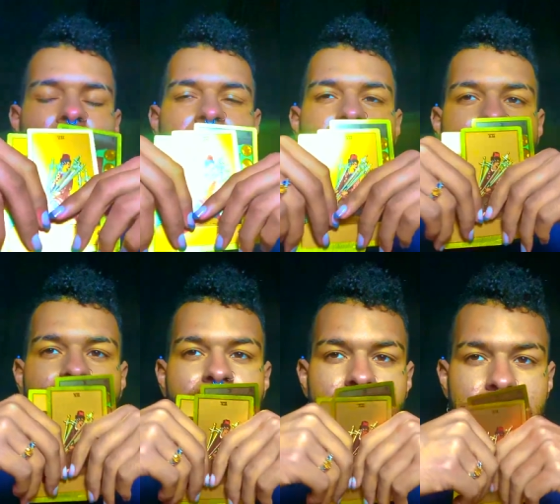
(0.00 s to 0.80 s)
The
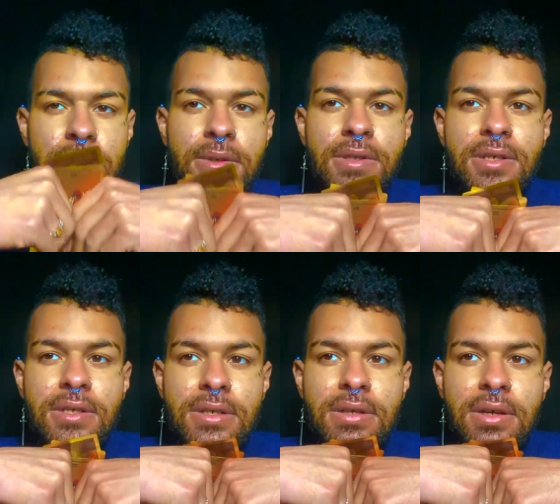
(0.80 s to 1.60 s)
Seven of Swords is
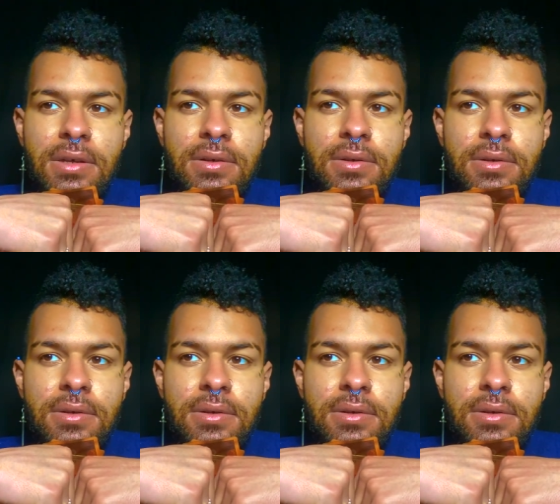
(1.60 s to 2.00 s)
just like,